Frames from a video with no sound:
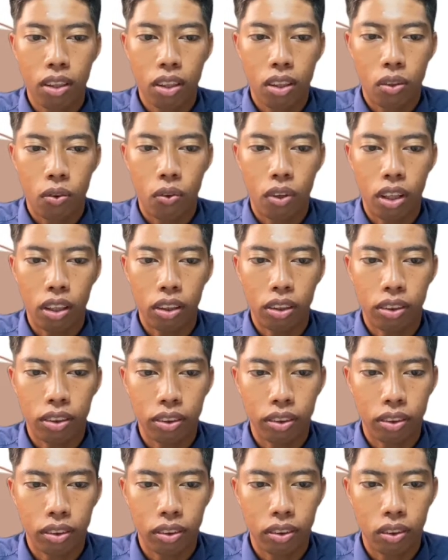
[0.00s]

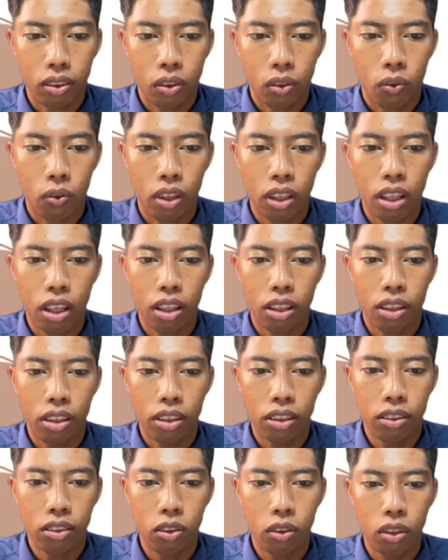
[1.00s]
What are
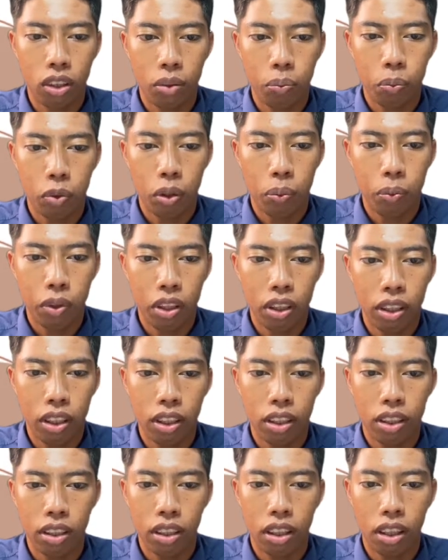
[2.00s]
the issues and problems
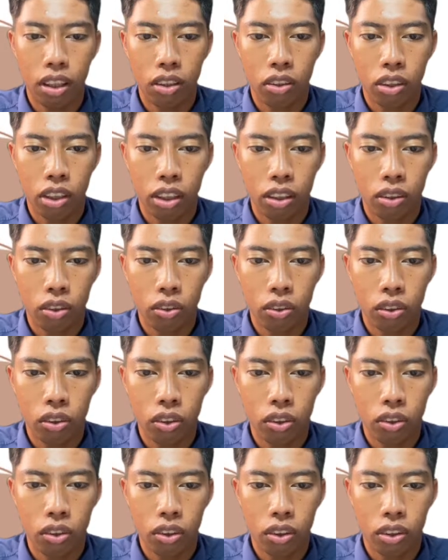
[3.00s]
in the
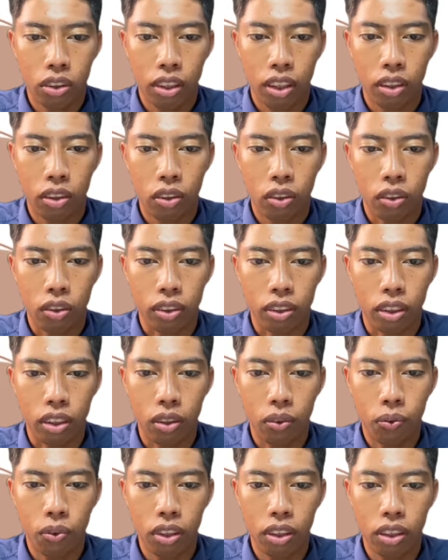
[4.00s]
agriculture sector?
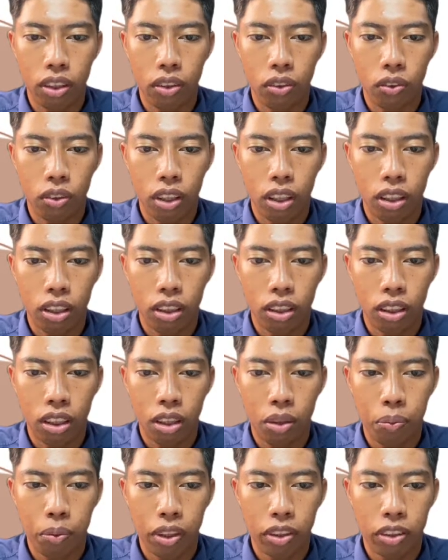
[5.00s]
The first issue is
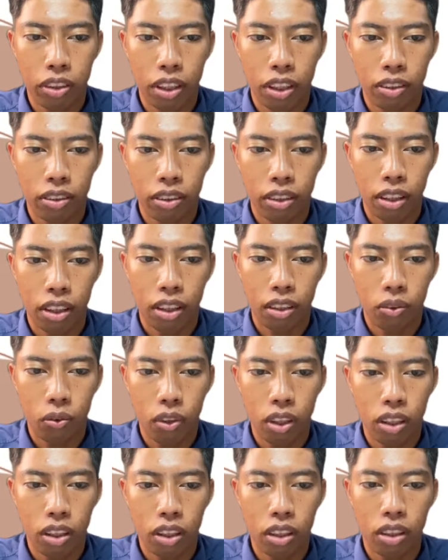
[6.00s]
climate change and
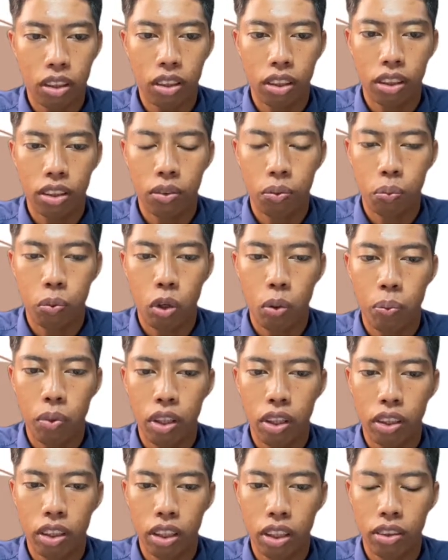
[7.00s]
whether this
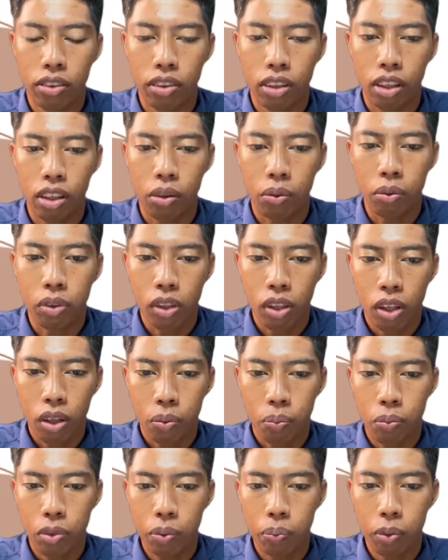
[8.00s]
problem is a
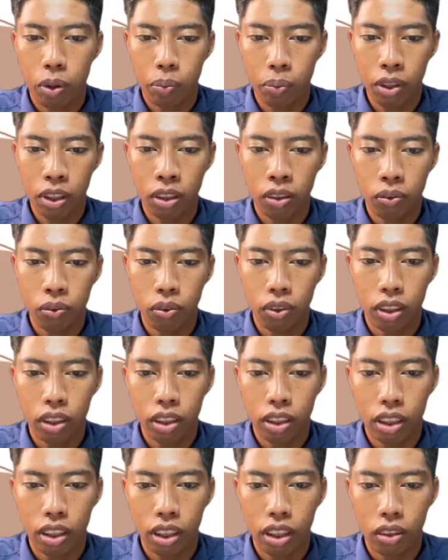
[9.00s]
big problem for
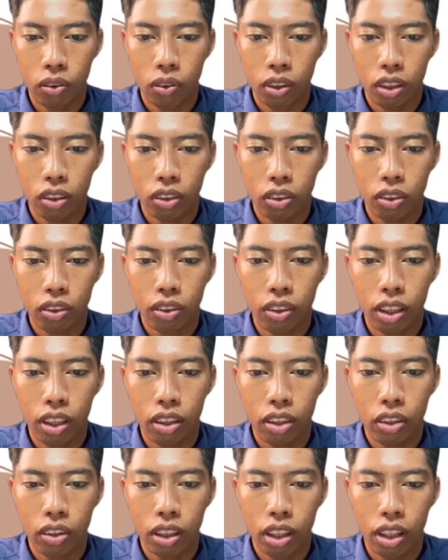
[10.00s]
the agriculture
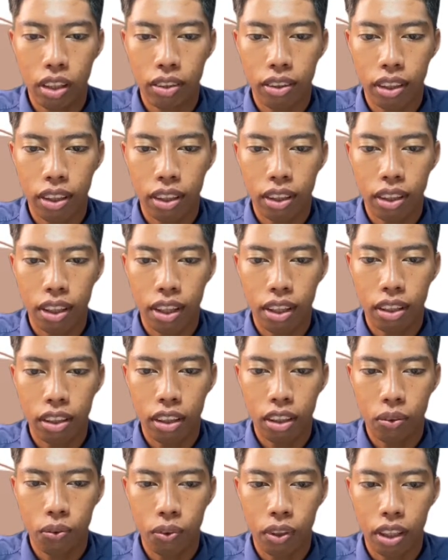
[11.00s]
sector, as it cannot
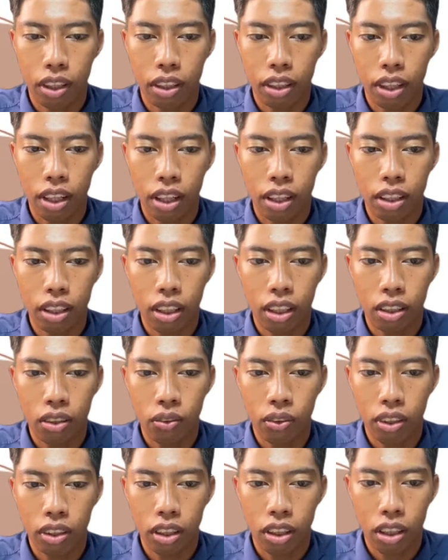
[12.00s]
affect and
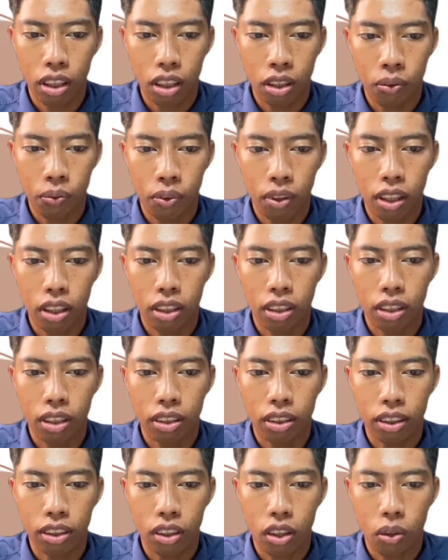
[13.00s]
adversely affect
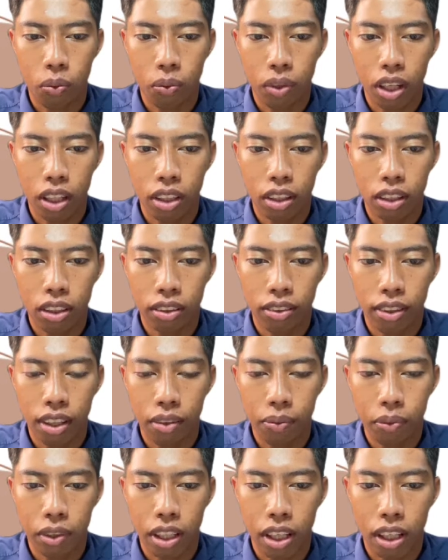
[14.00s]
the crop, and at the
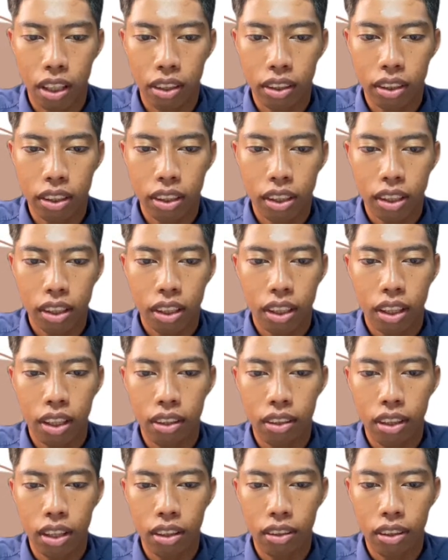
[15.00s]
same time
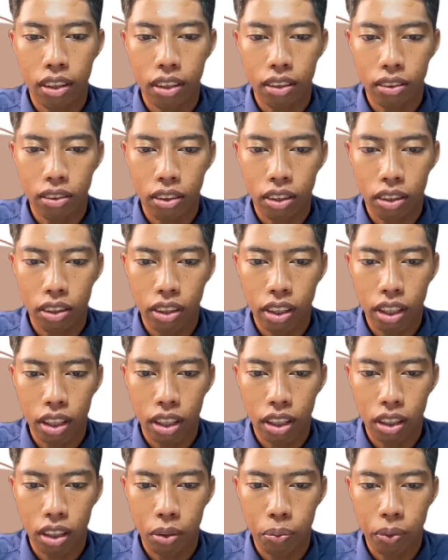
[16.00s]
it is also
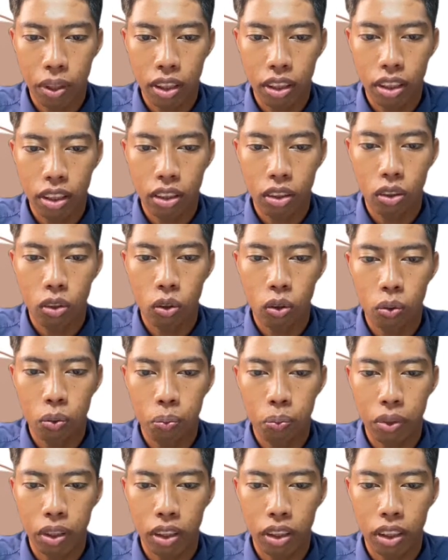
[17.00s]
detrimental
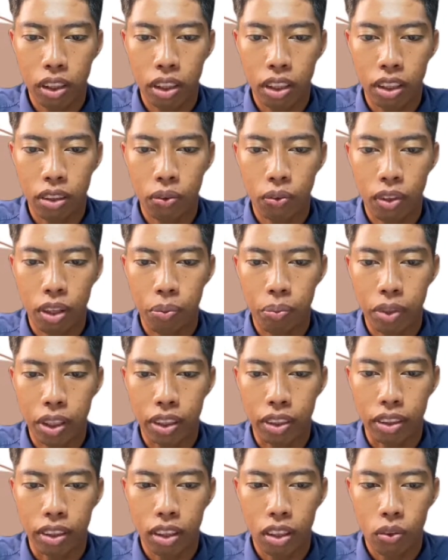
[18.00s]
to the
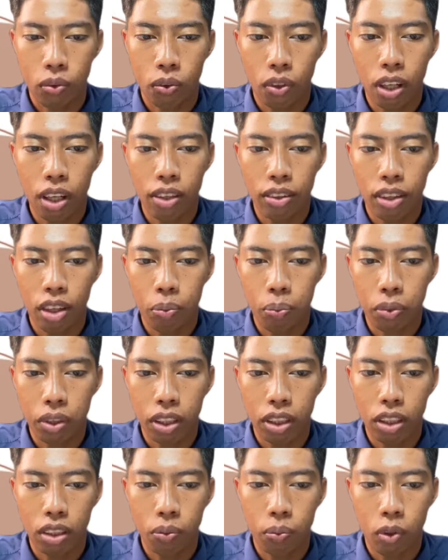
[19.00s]
farmer. For
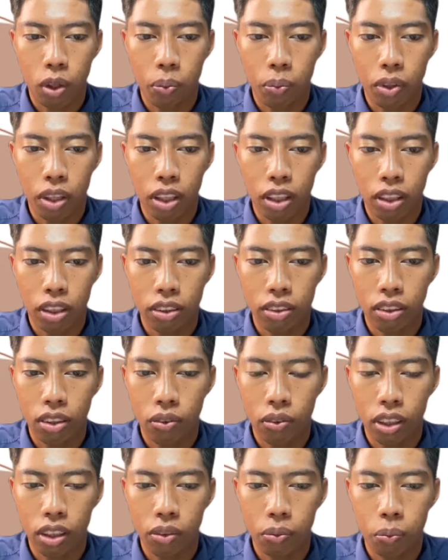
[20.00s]
example, the problem
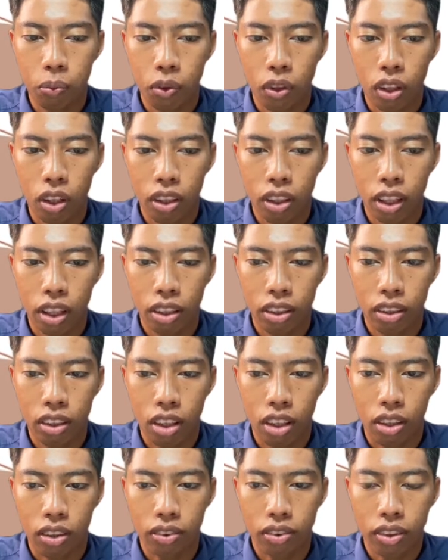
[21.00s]
also fraud and
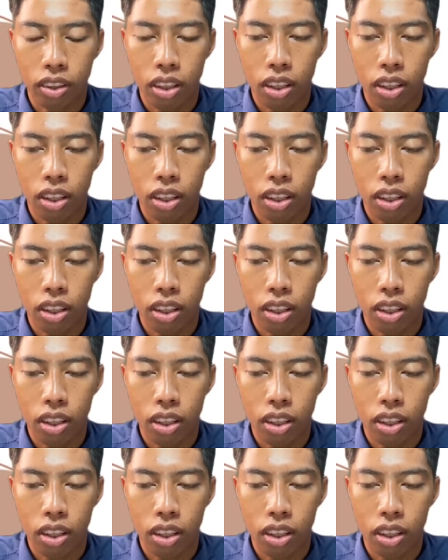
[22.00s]
drought.